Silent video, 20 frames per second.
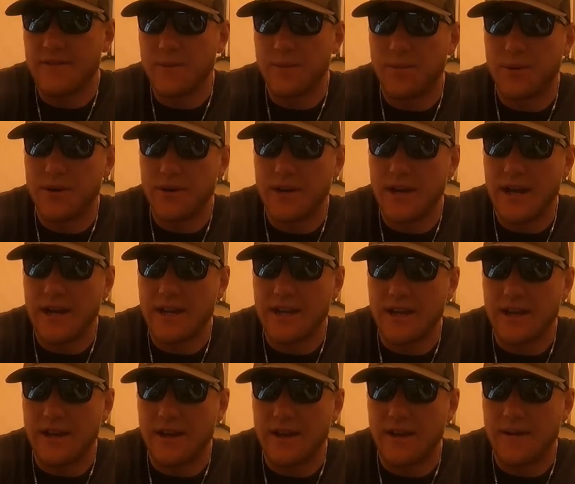even putting
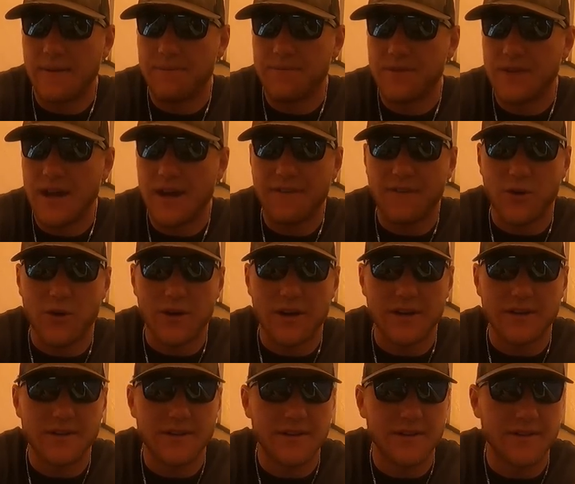any effort
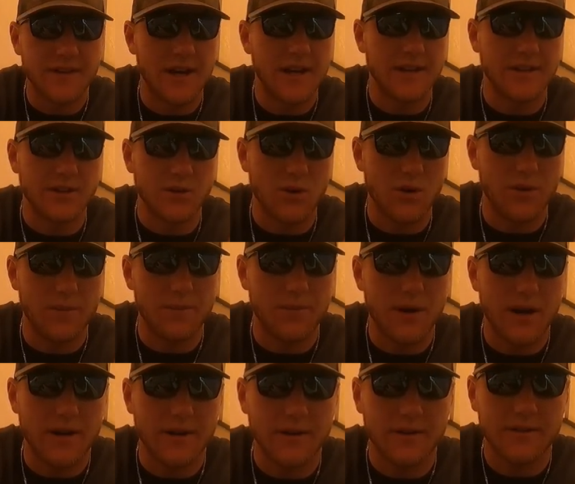into designing their own
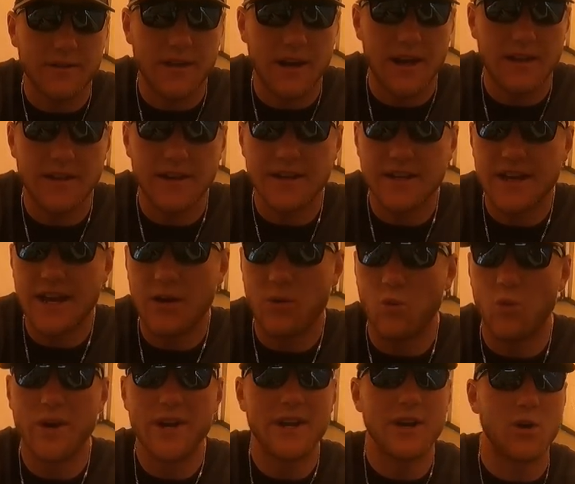products, and then yet
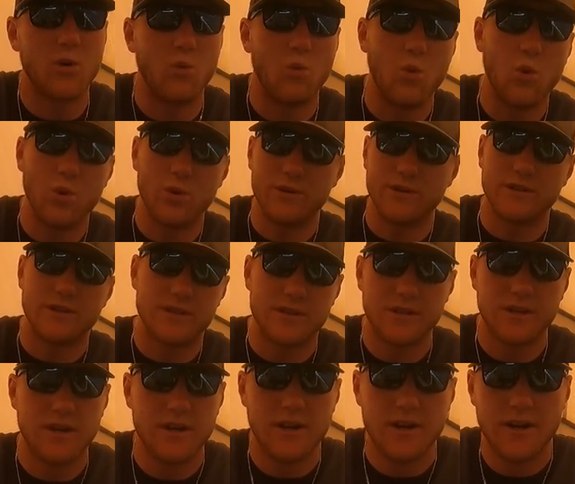winning
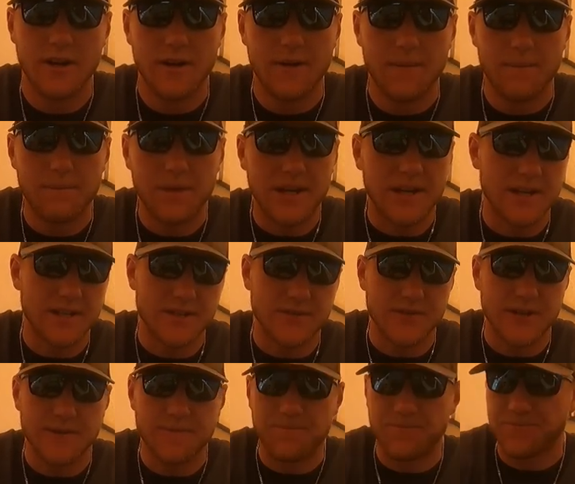awards because
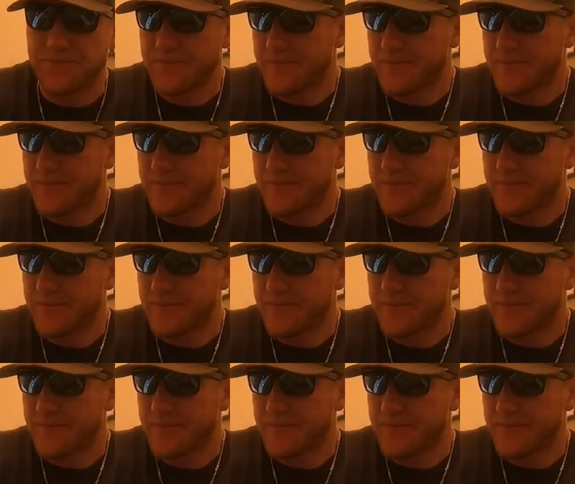of it.